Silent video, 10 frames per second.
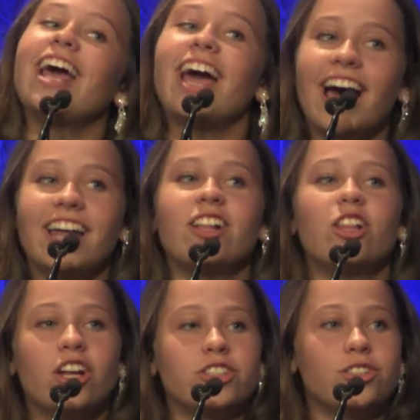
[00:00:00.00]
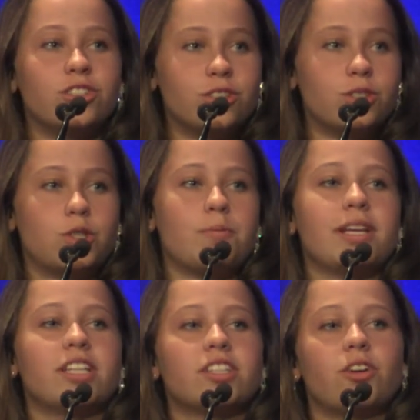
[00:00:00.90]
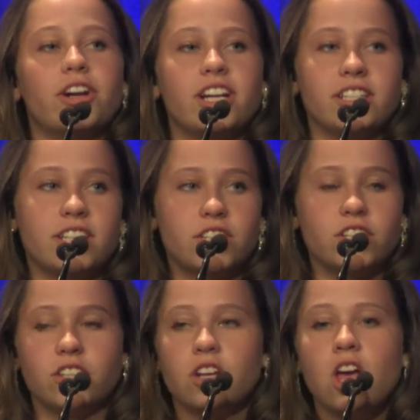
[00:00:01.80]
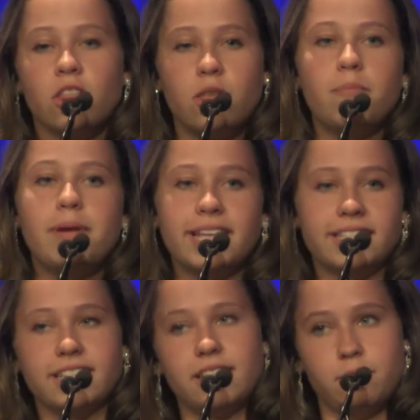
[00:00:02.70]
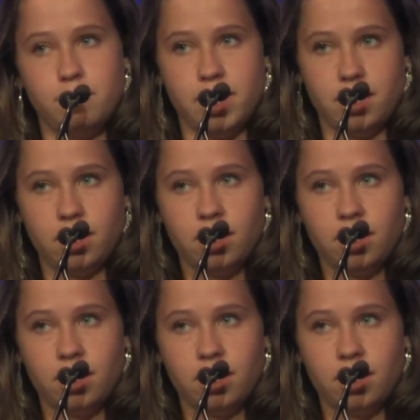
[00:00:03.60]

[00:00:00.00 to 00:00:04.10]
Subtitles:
had a lot to do to make this organization the best it can be.